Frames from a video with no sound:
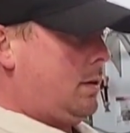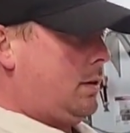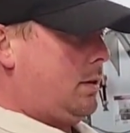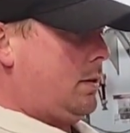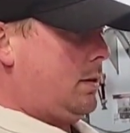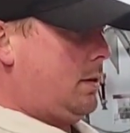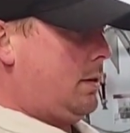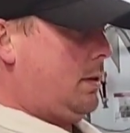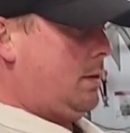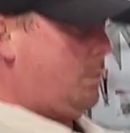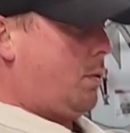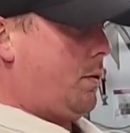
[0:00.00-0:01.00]
we're getting
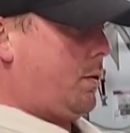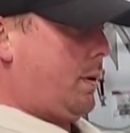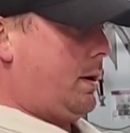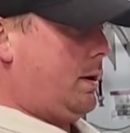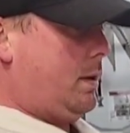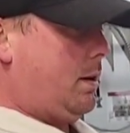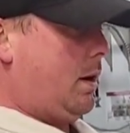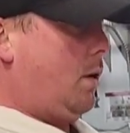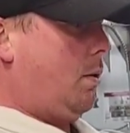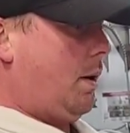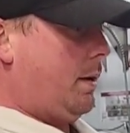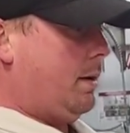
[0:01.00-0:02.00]
help with the butcher
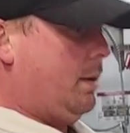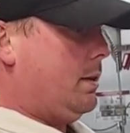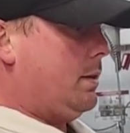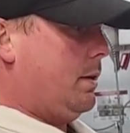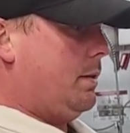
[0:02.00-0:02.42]
for find a sale